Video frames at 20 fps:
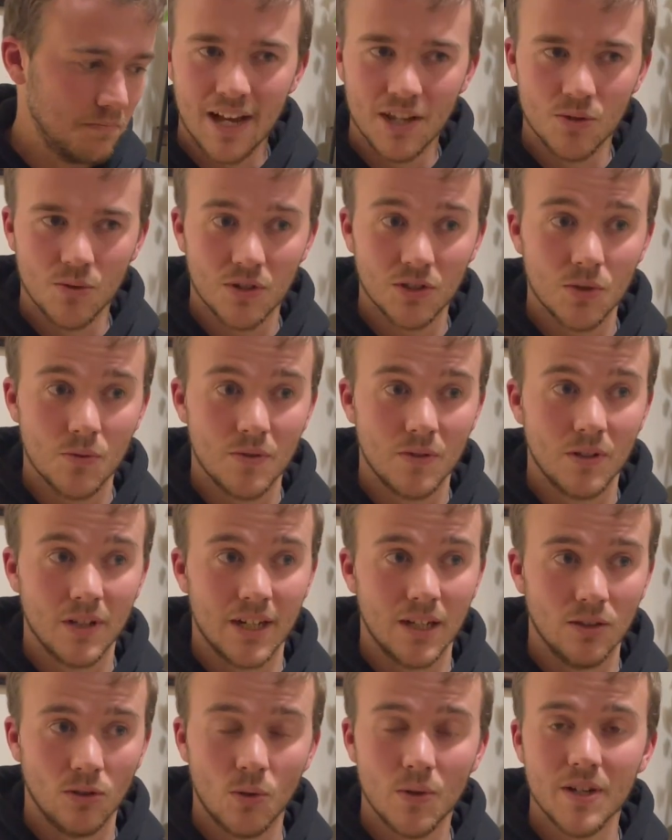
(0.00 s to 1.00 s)
You also want to look
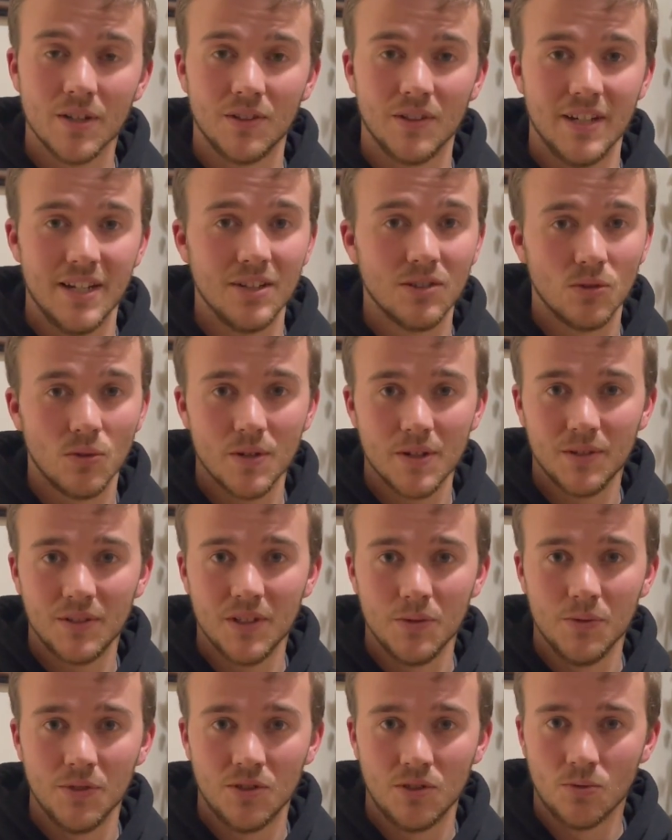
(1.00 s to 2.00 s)
at loyalty. His
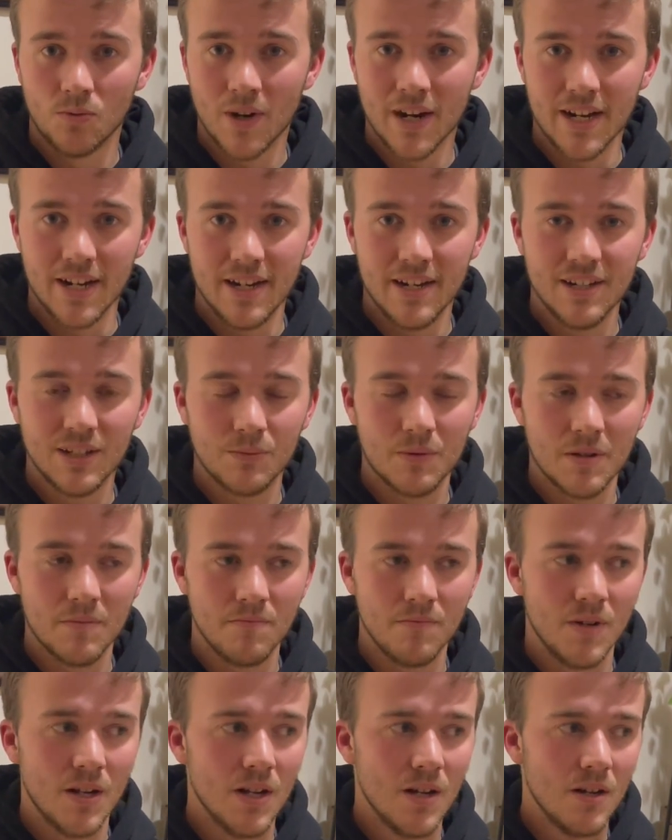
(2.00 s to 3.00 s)
loyalty was great. He has
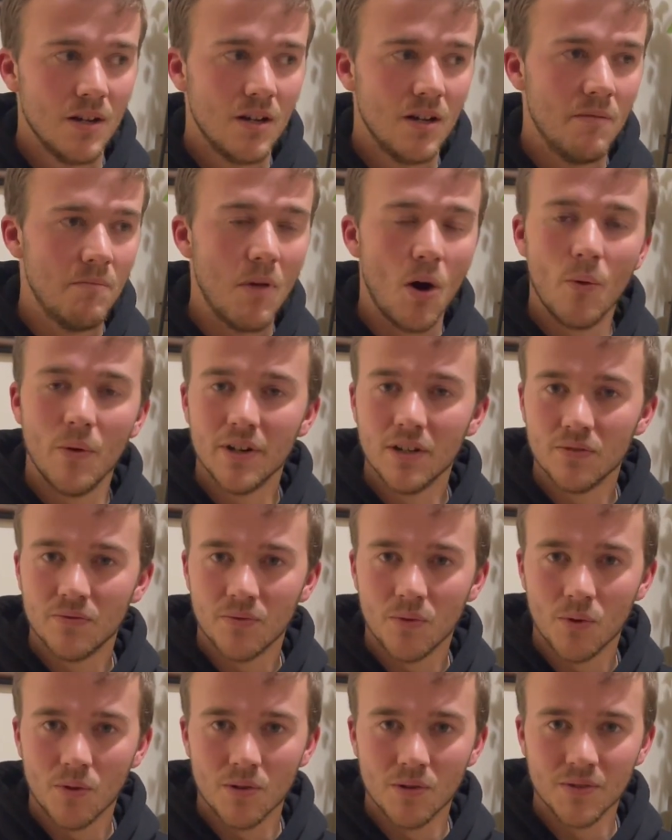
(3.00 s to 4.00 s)
been mowing
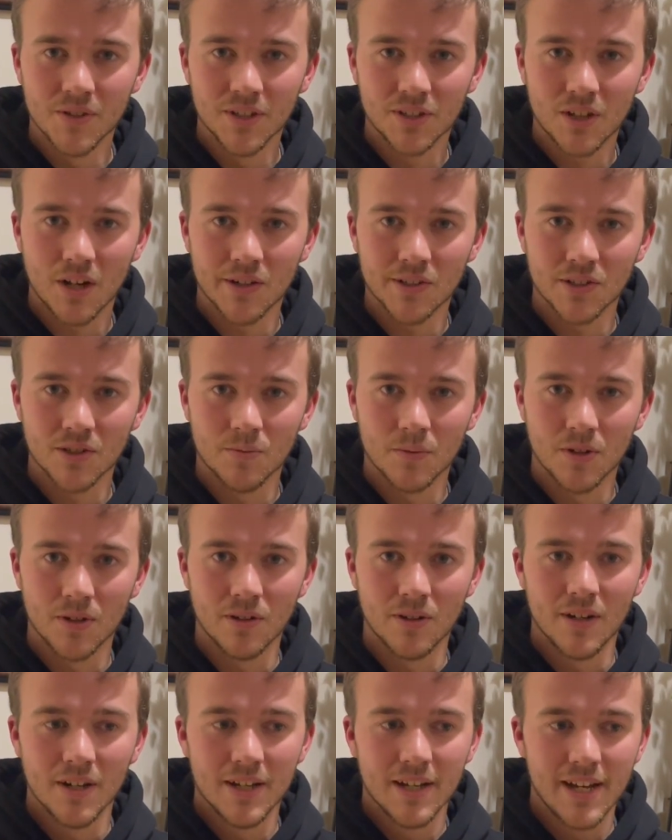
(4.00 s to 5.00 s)
for this
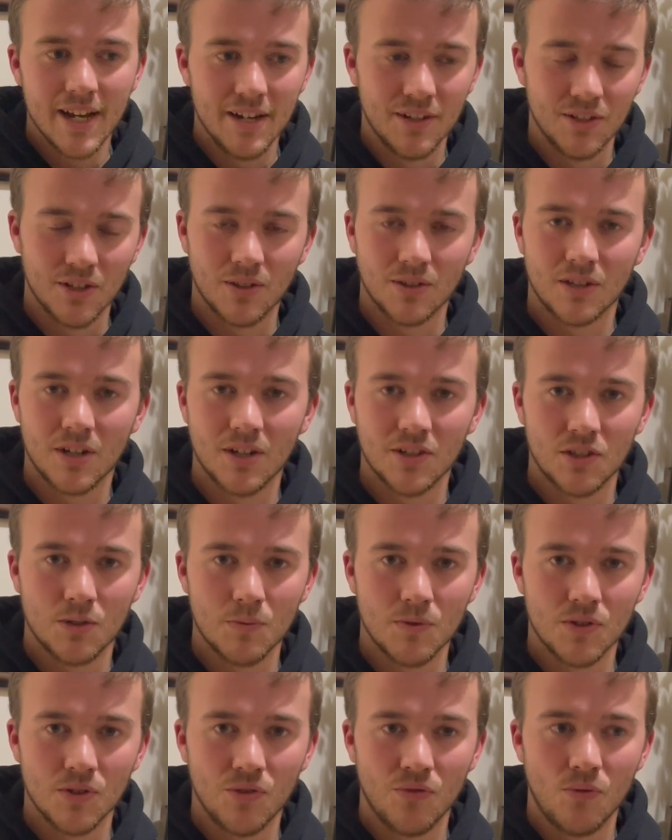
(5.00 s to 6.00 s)
customer and his other
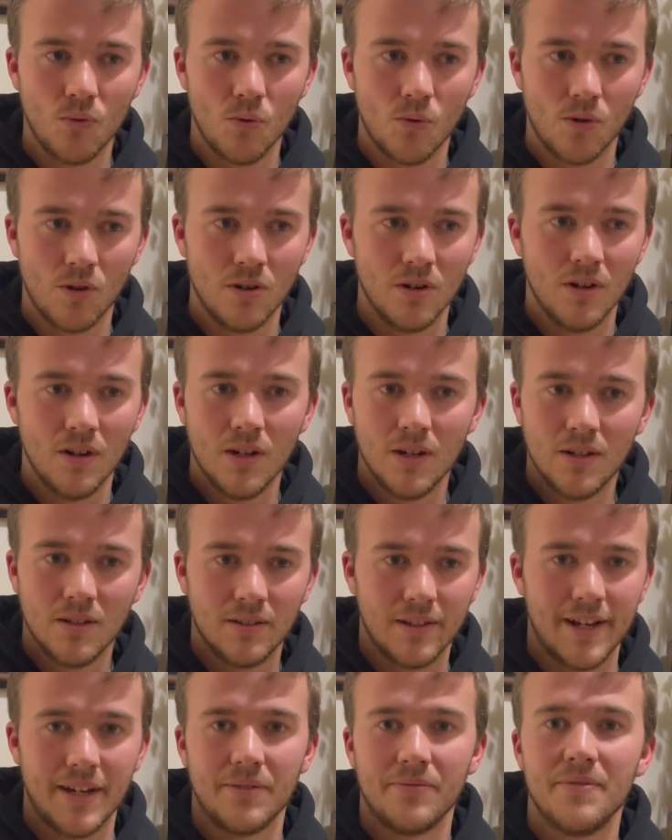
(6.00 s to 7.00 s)
customers for
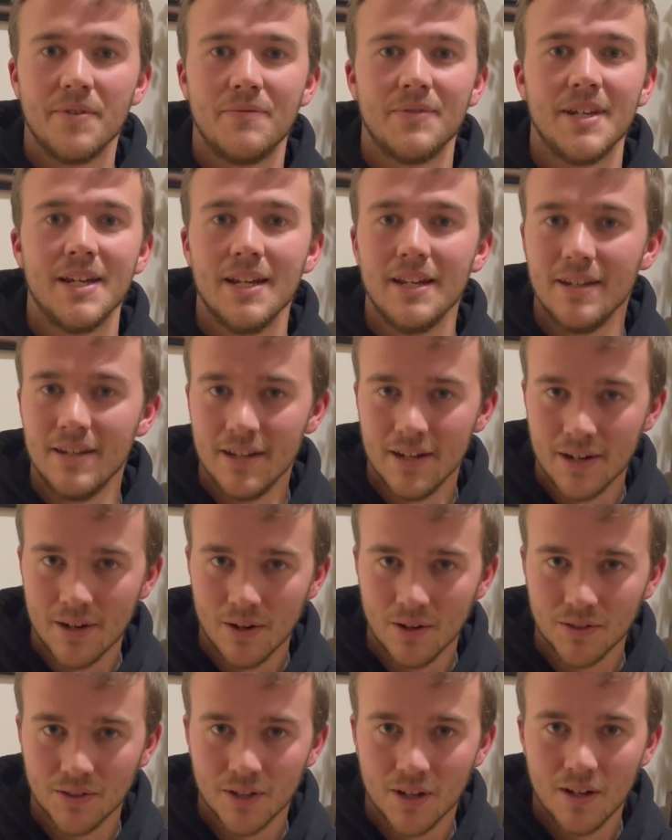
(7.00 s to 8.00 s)
like 15
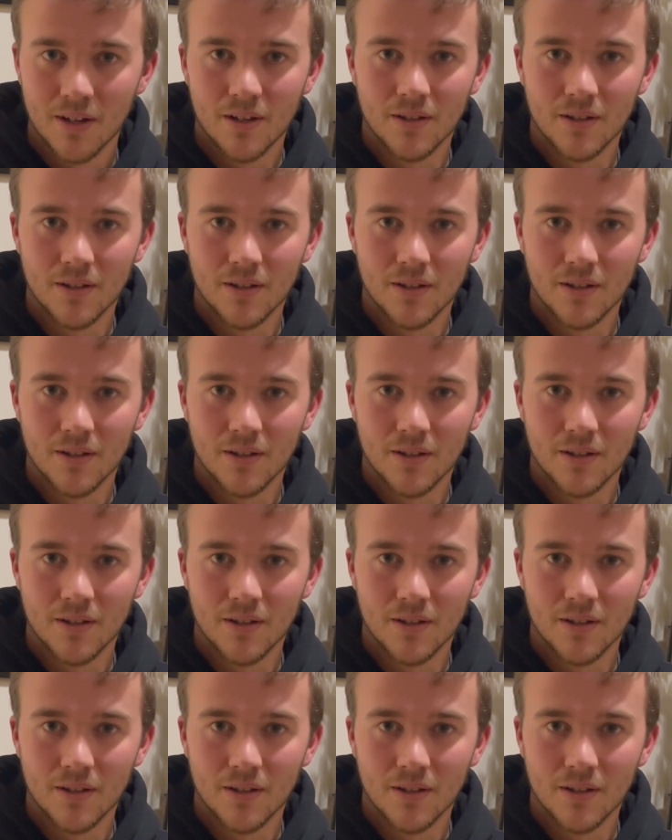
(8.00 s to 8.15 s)
years.